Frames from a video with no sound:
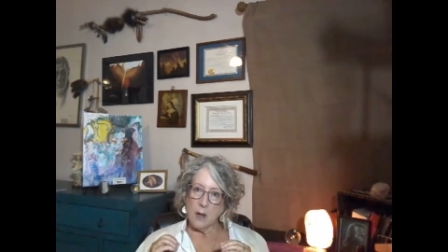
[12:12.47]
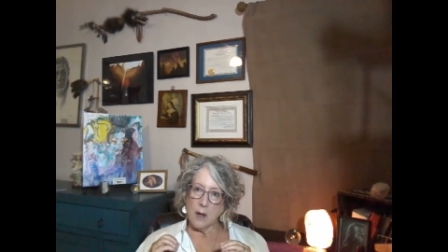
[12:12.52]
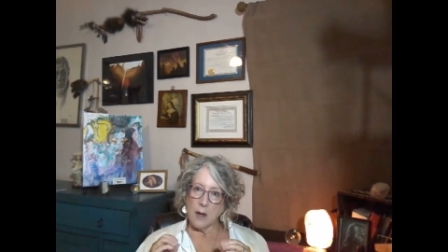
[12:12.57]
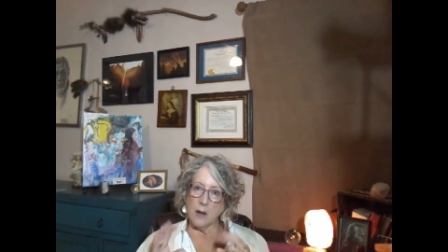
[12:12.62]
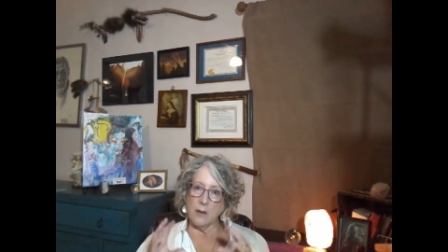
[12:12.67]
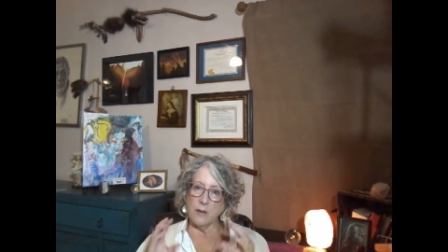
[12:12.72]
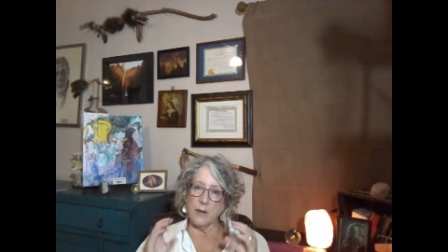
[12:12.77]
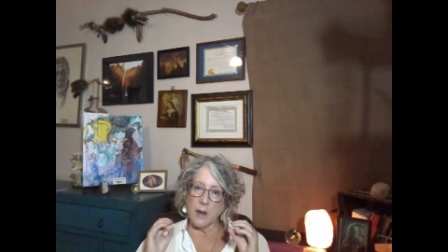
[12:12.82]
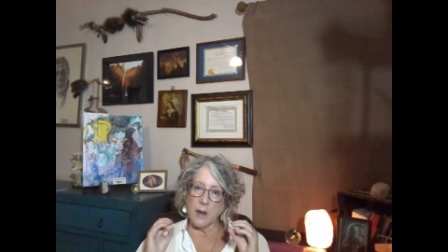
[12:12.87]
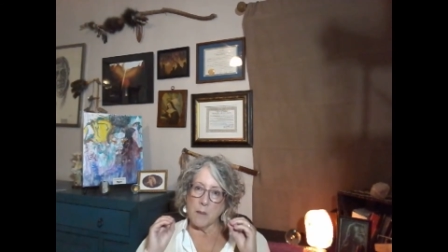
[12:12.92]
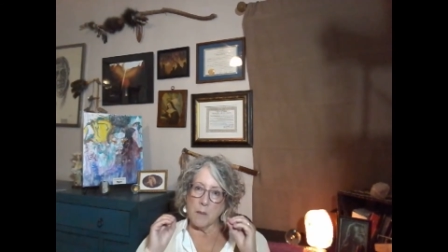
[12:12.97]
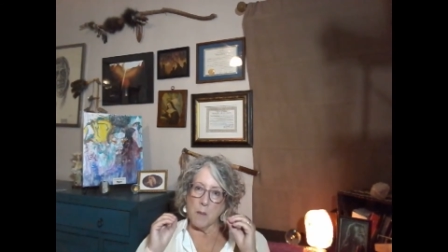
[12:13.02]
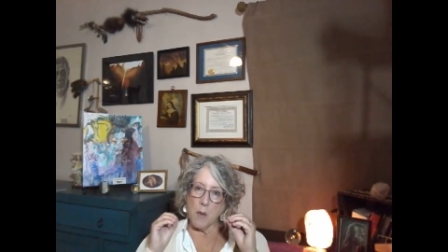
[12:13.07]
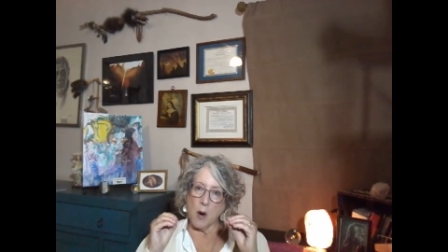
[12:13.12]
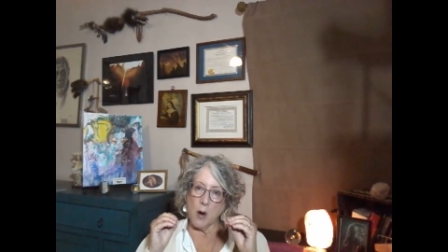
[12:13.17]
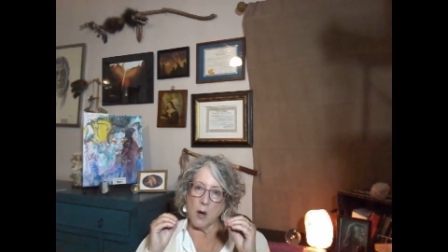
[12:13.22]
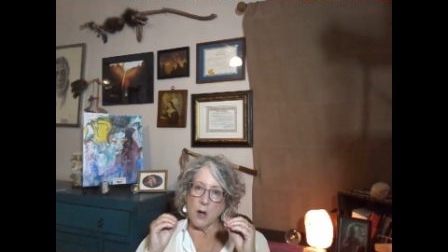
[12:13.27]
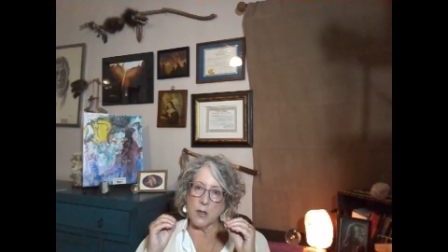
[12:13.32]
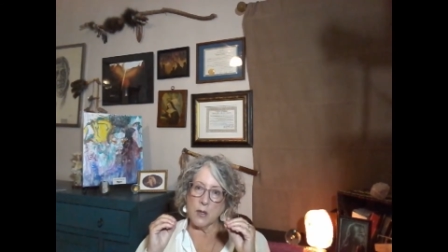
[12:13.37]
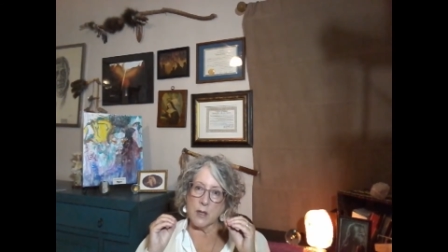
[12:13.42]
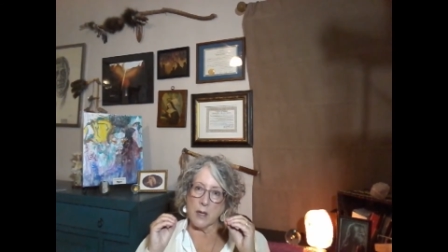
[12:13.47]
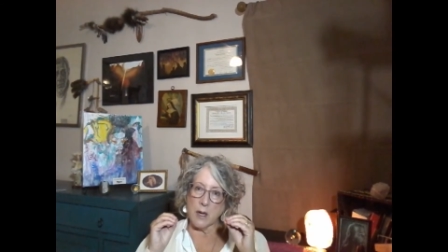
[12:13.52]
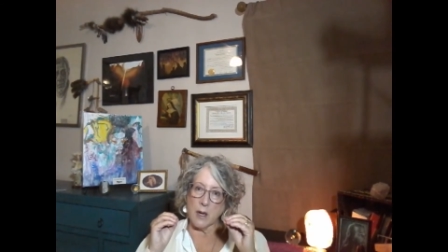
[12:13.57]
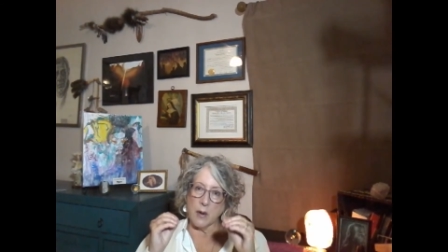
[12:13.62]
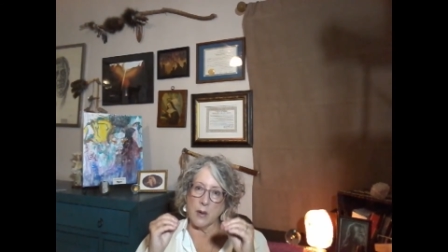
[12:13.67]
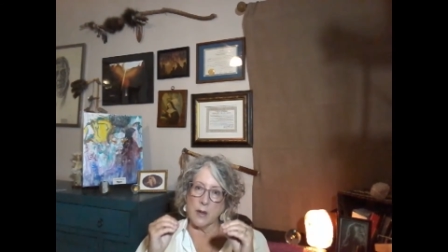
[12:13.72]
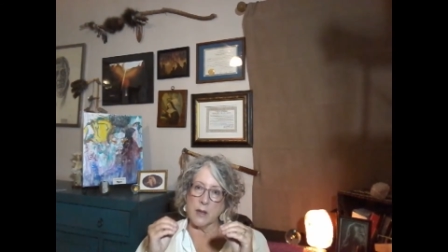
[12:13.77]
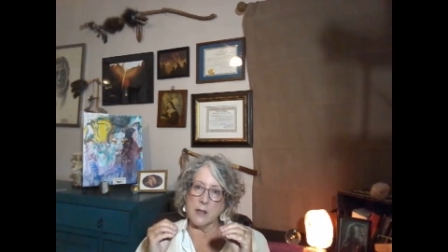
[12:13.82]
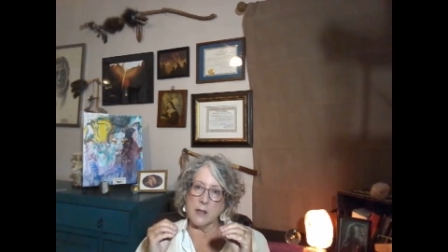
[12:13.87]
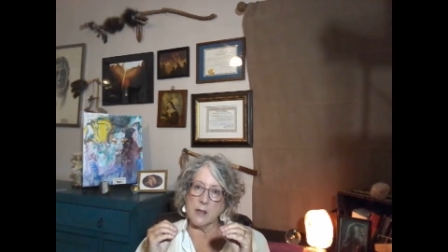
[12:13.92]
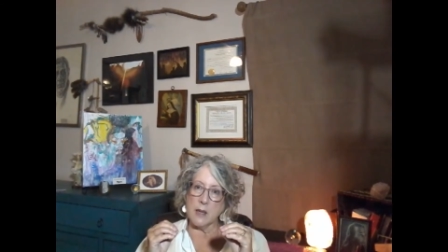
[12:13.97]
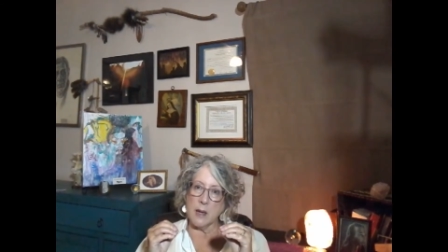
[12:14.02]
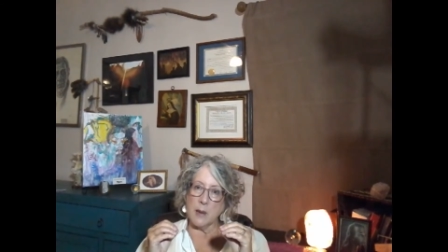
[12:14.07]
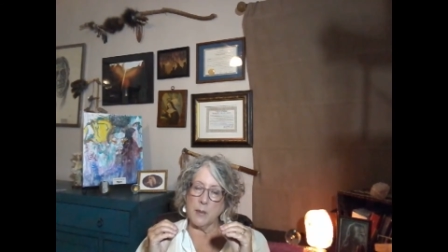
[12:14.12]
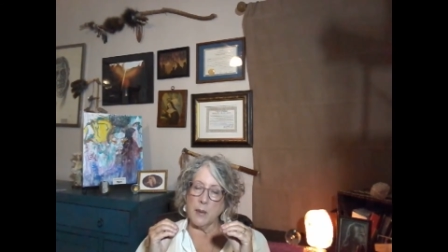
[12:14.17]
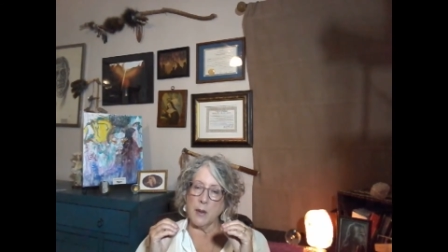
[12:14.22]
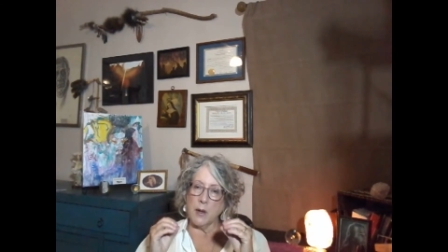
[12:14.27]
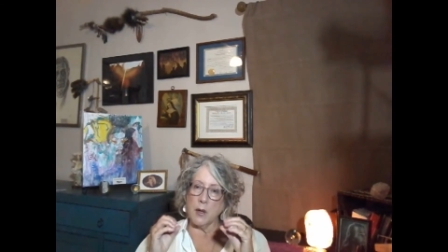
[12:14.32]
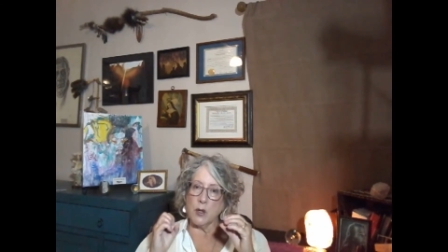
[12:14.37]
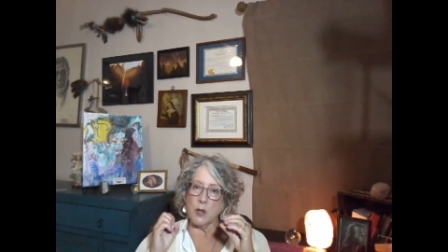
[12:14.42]
kind of like Mars, Aries
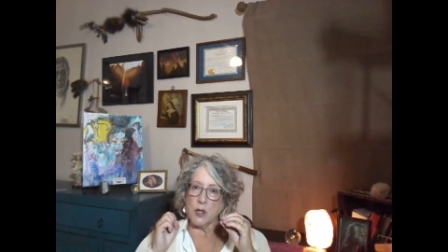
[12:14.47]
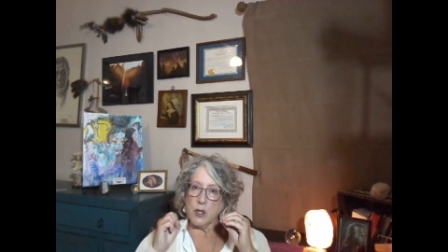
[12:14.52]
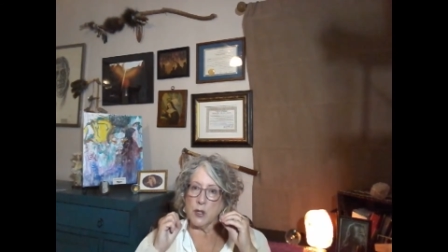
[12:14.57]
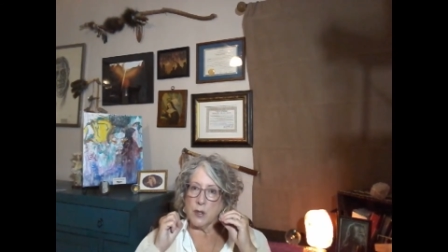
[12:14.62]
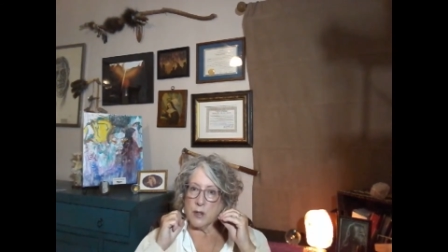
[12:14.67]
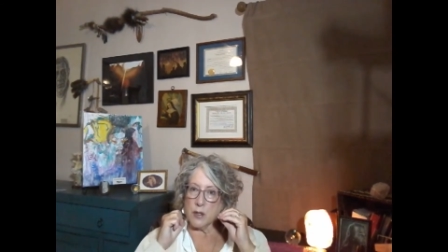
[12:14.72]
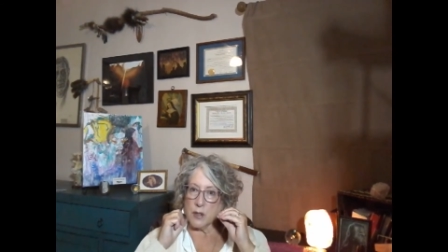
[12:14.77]
type energy,